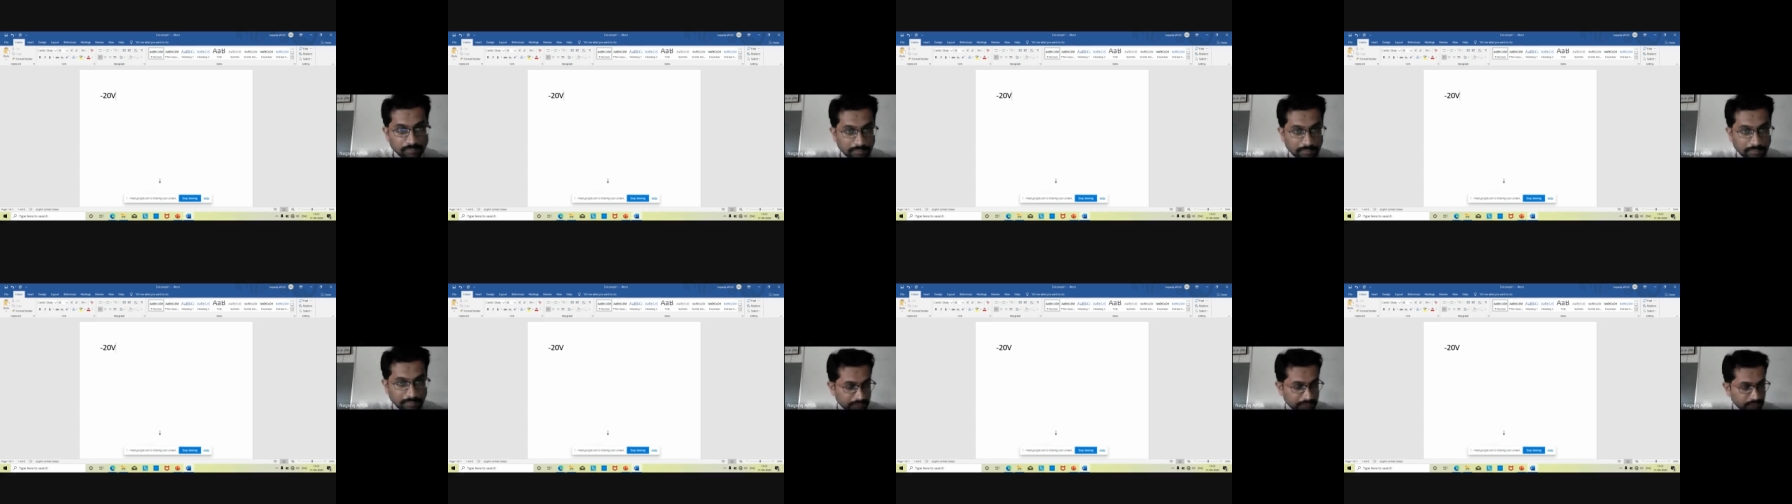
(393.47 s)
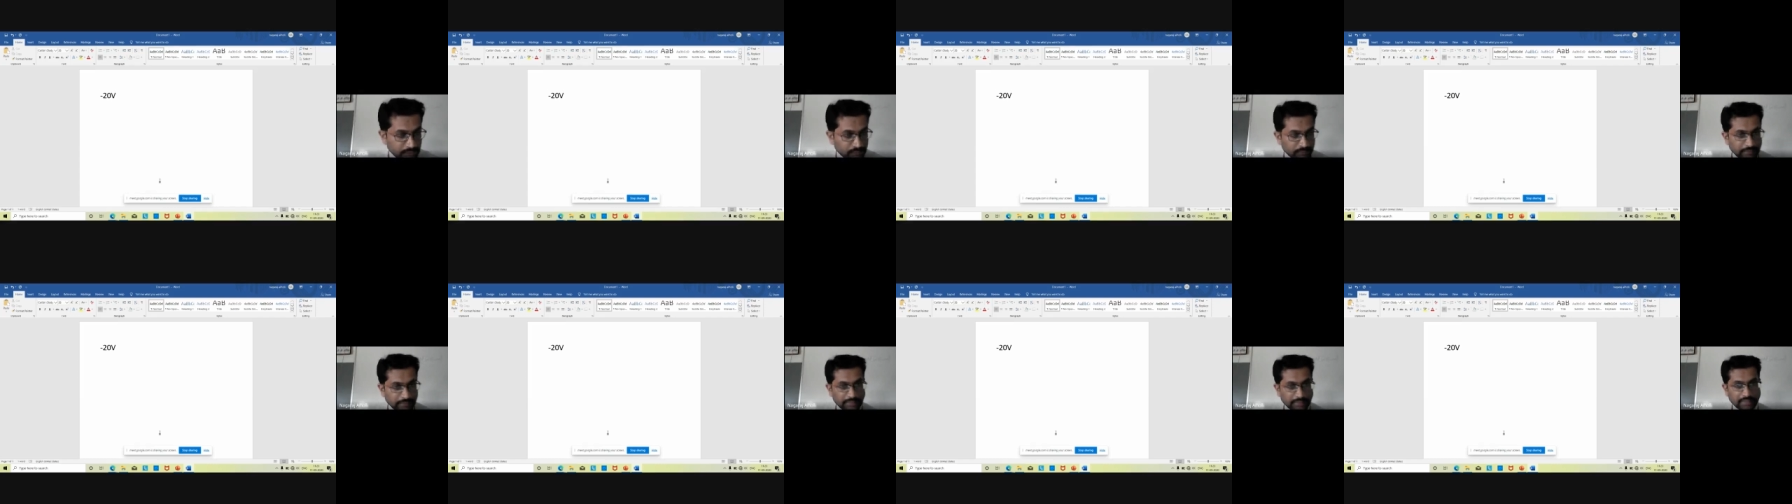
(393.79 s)

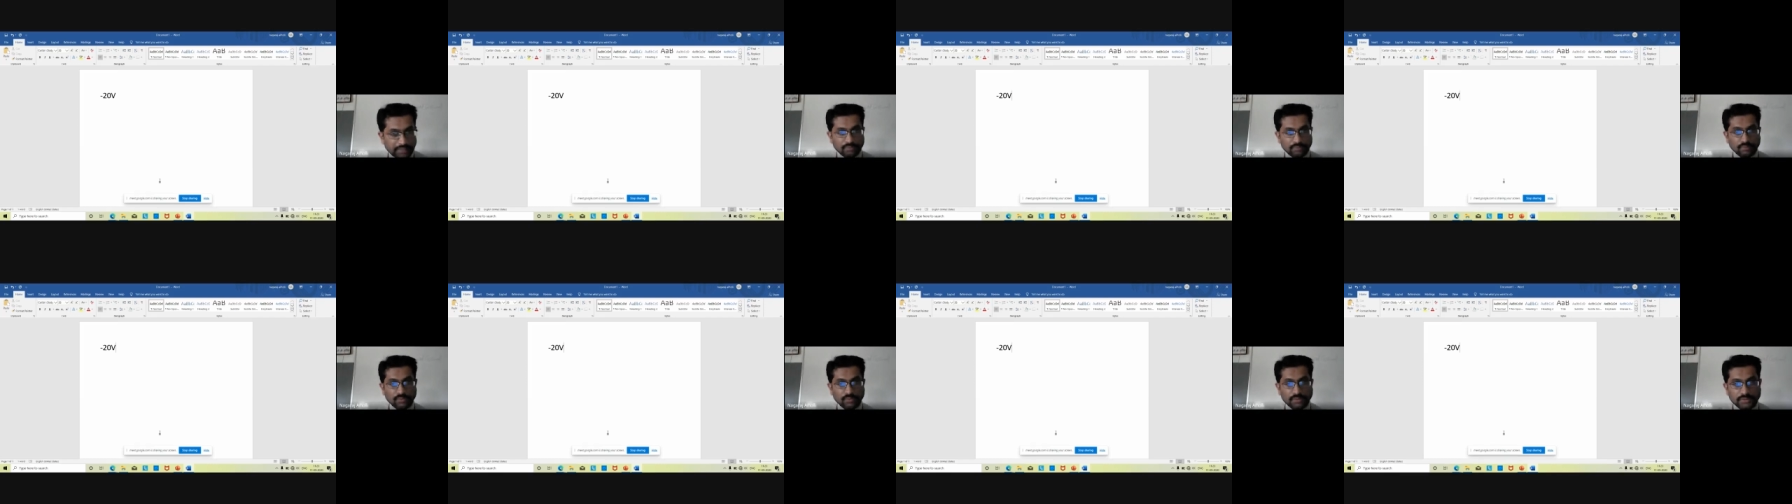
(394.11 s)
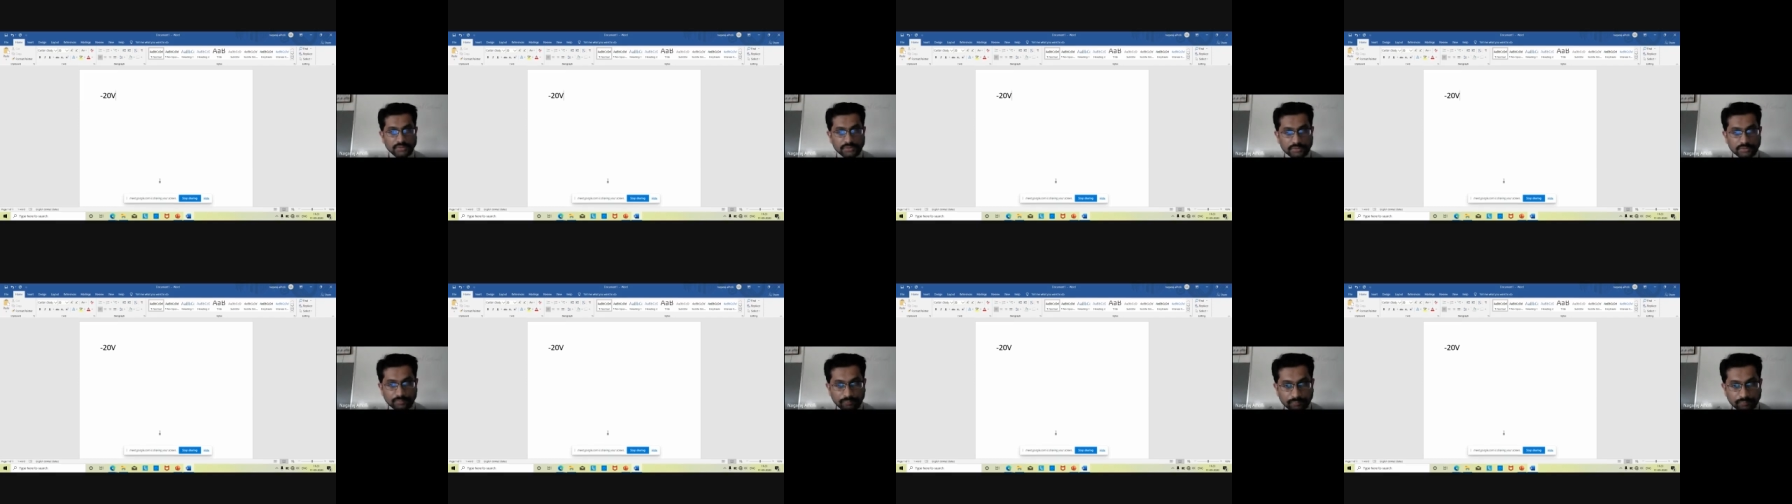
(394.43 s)
minus 20
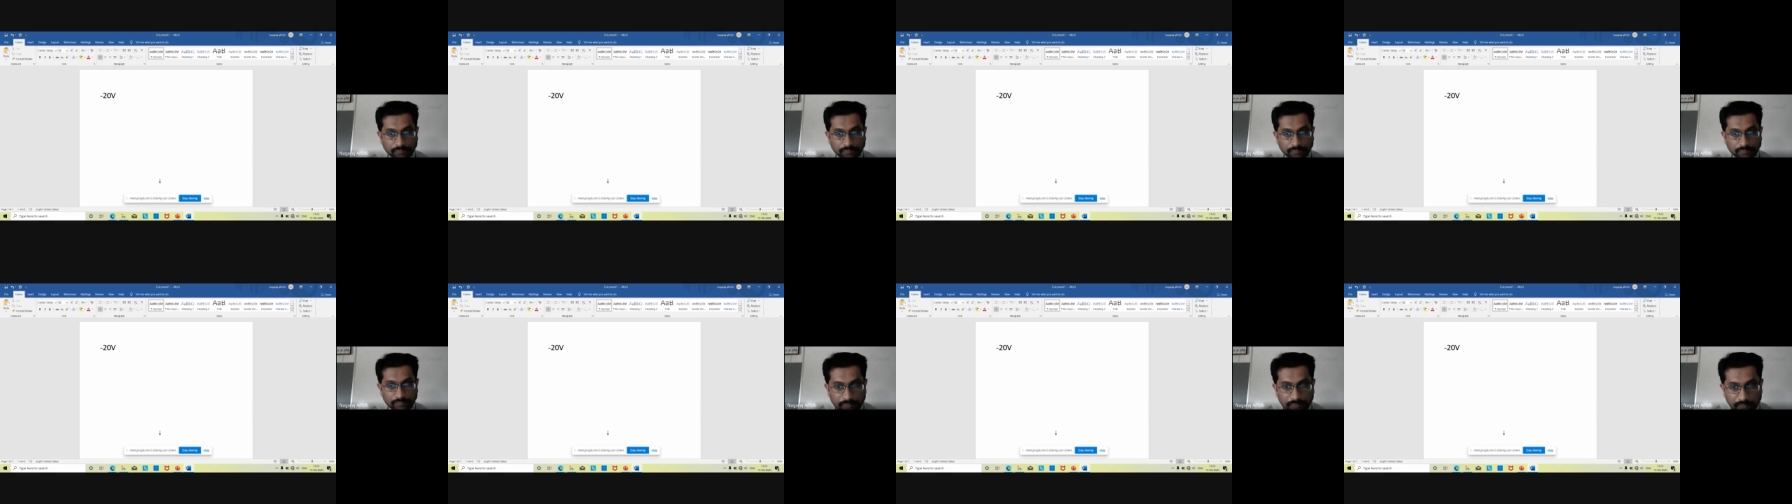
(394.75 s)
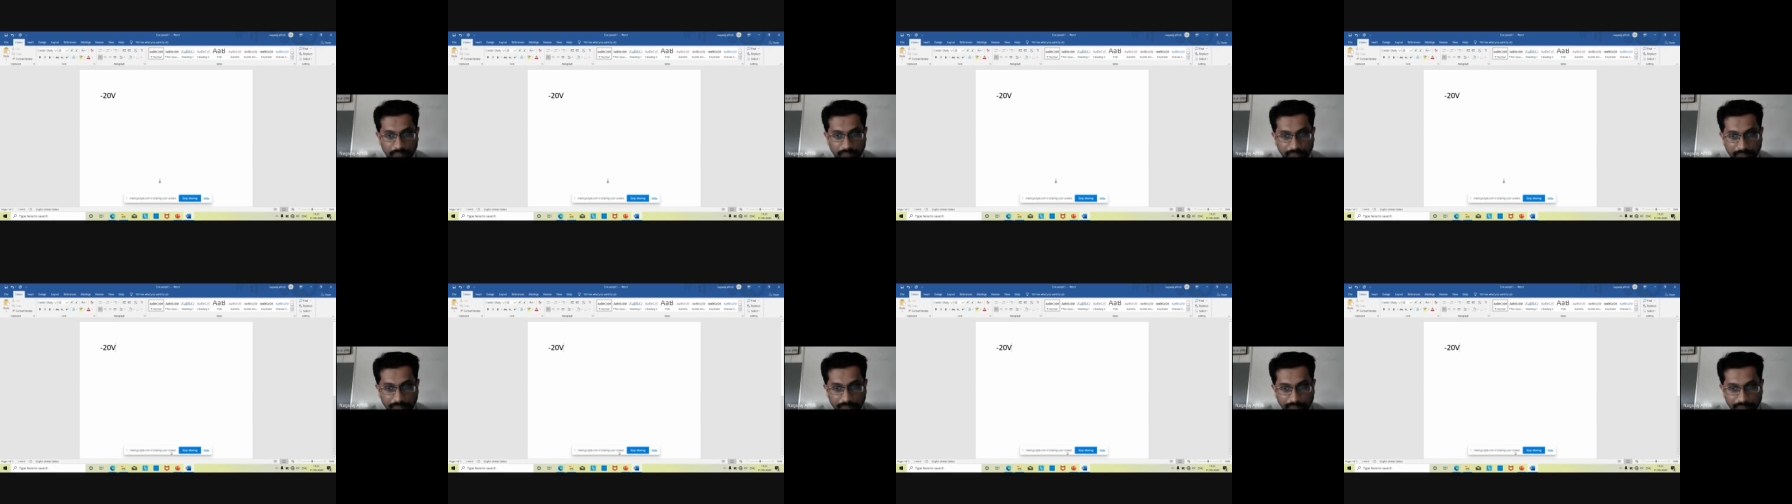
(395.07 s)
volts
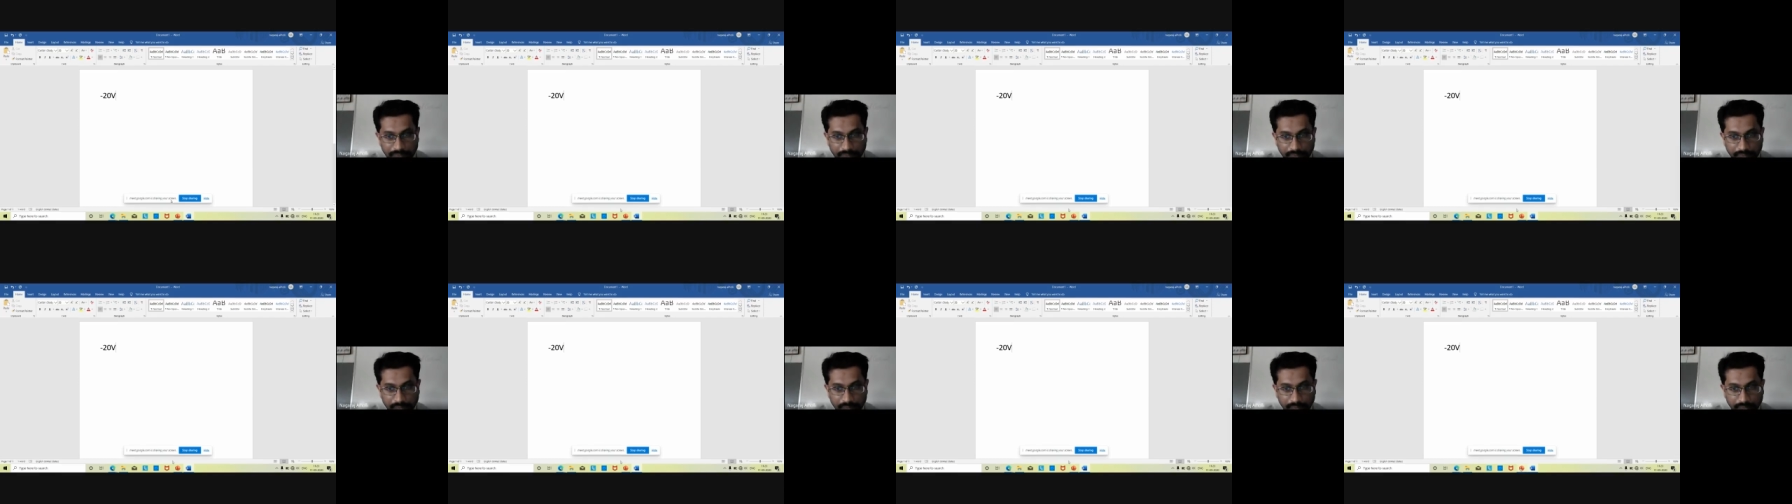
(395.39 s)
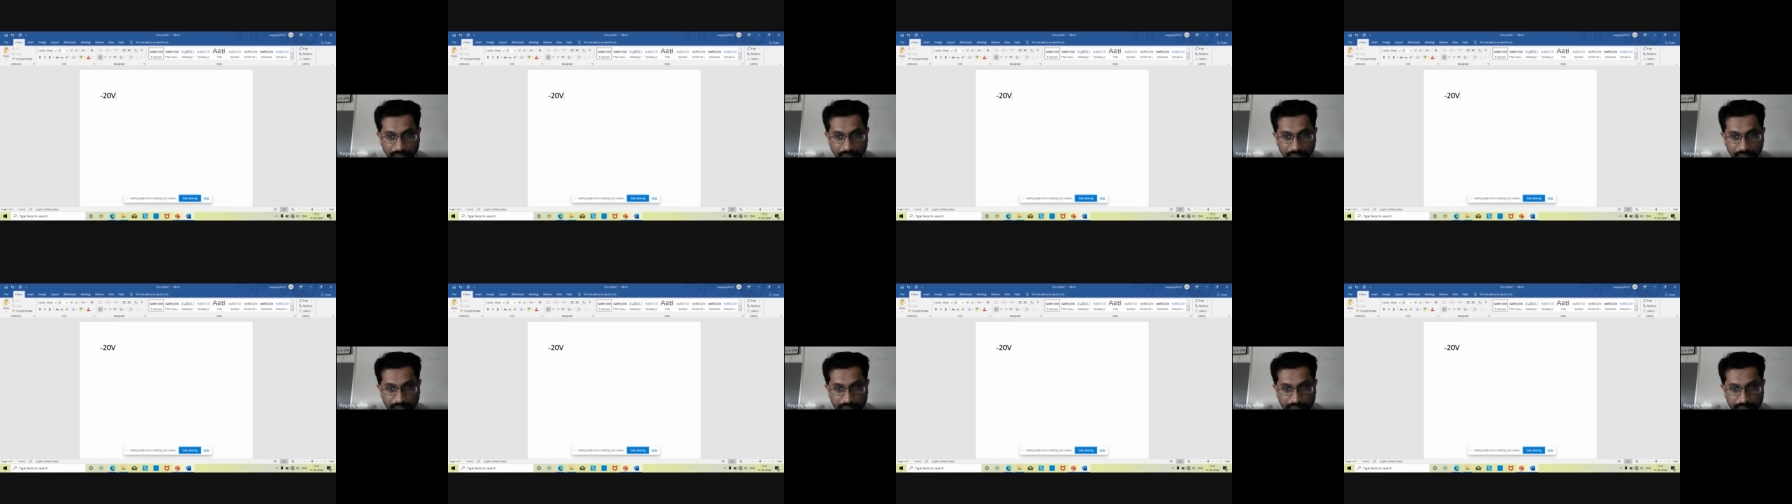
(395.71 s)
Okay, if you
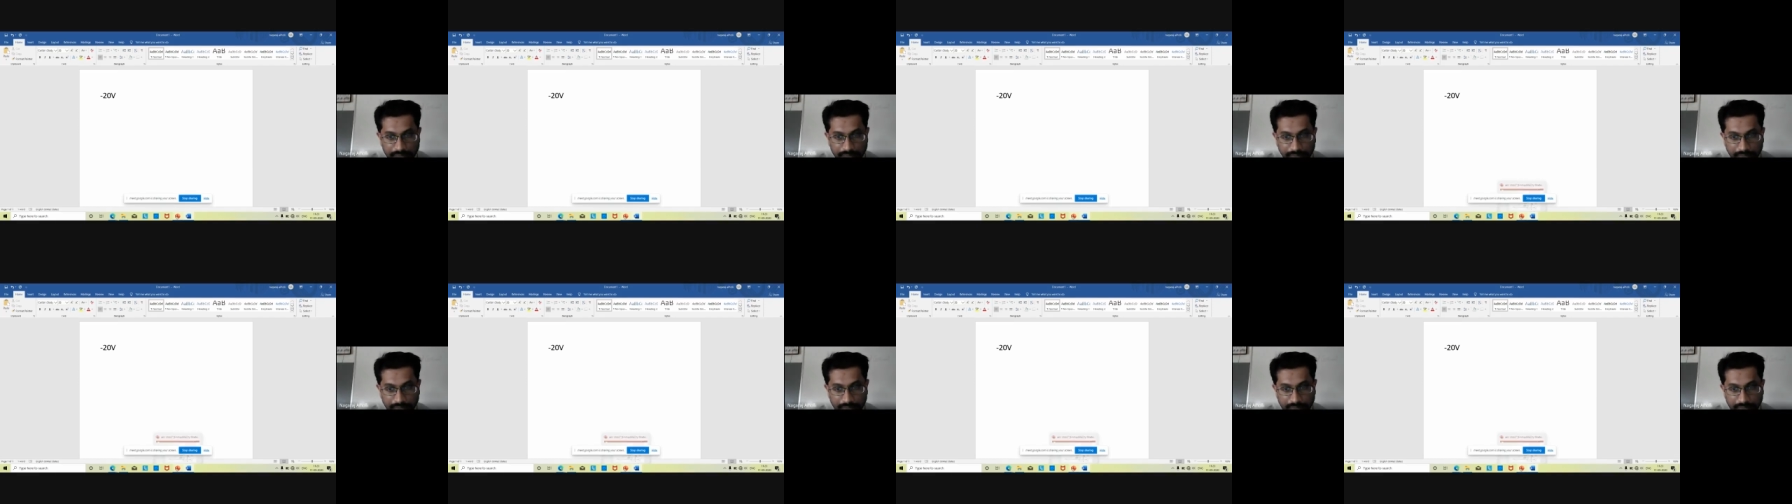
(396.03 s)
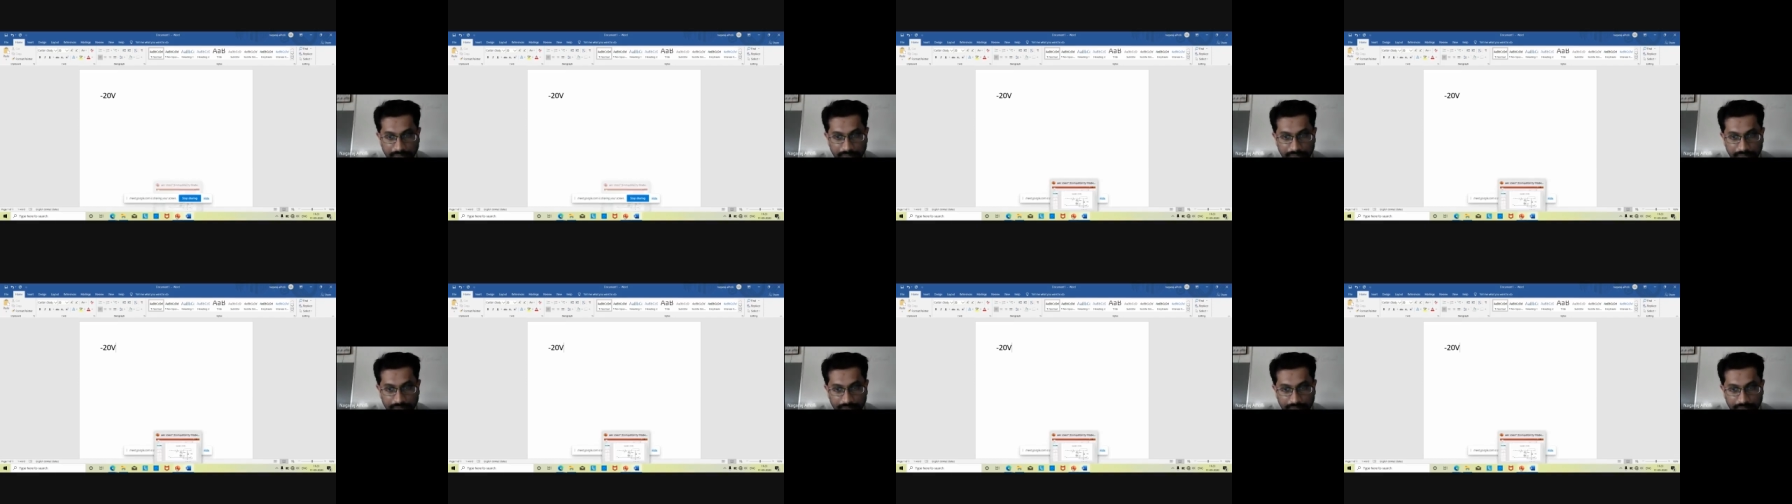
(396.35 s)
look into this
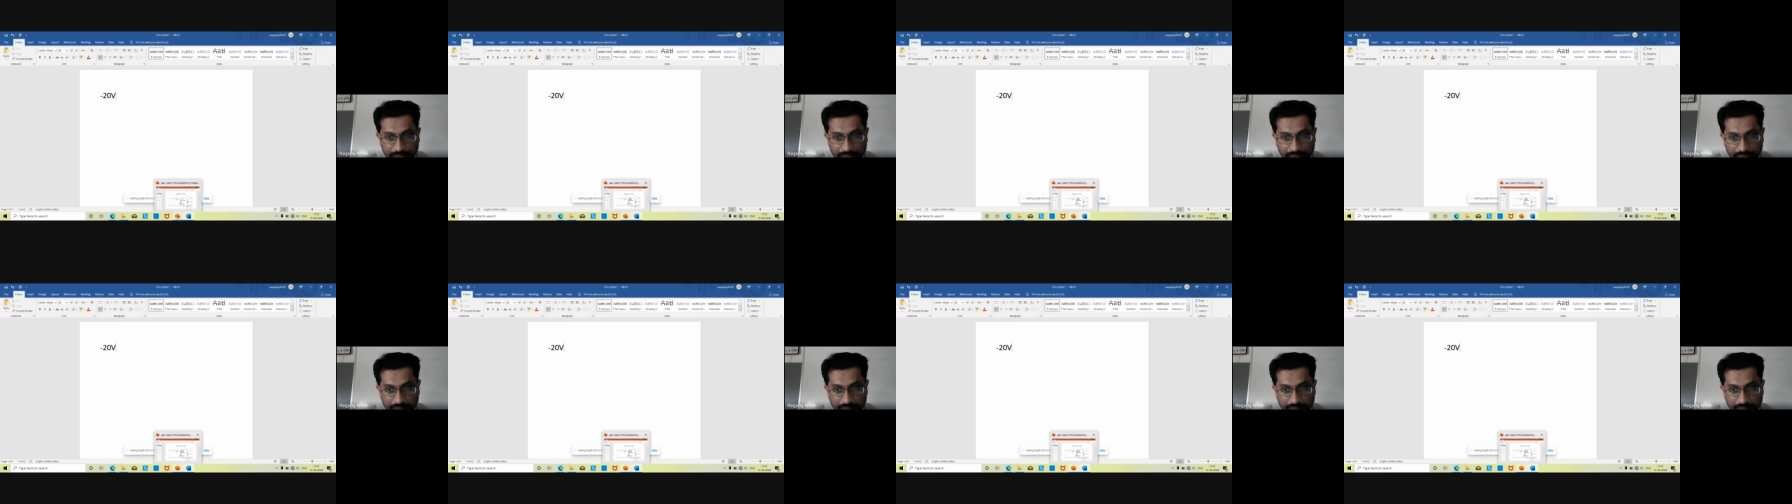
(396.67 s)
figure,